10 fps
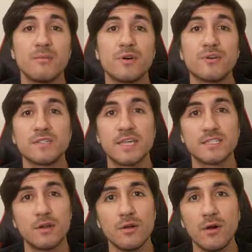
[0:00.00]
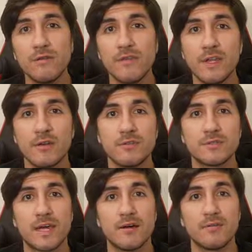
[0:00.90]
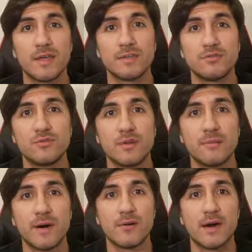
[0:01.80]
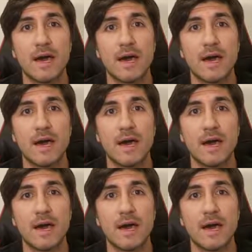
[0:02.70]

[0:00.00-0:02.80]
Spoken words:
Because there's a lot of videos out there talking about